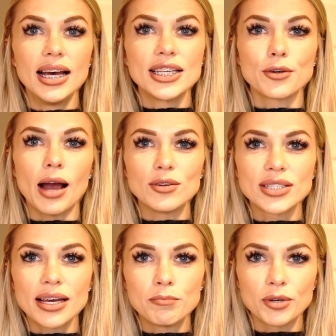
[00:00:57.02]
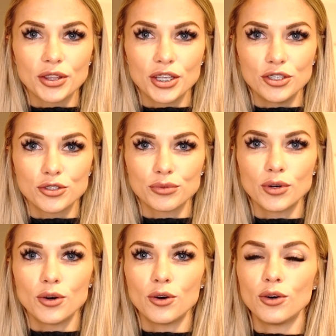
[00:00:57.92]
So I was on birth
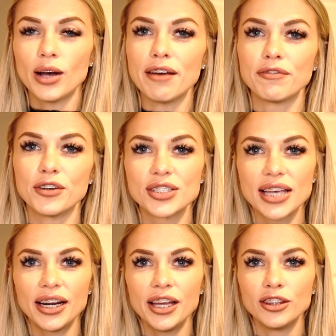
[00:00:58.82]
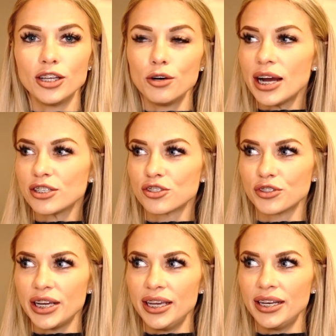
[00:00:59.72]
control. I first got on low
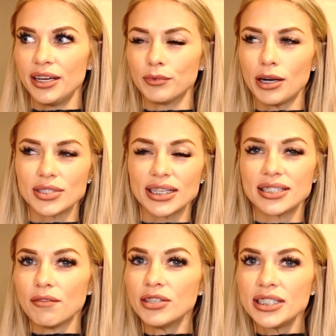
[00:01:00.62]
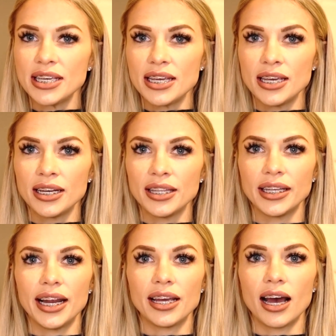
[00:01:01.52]
estrogen when I was like 17, and
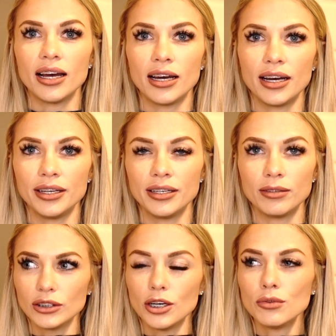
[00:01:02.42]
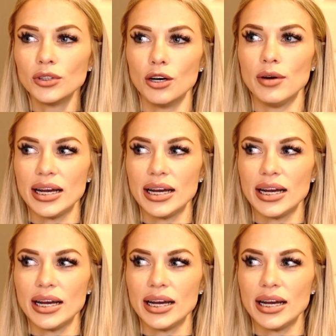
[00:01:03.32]
then I got on low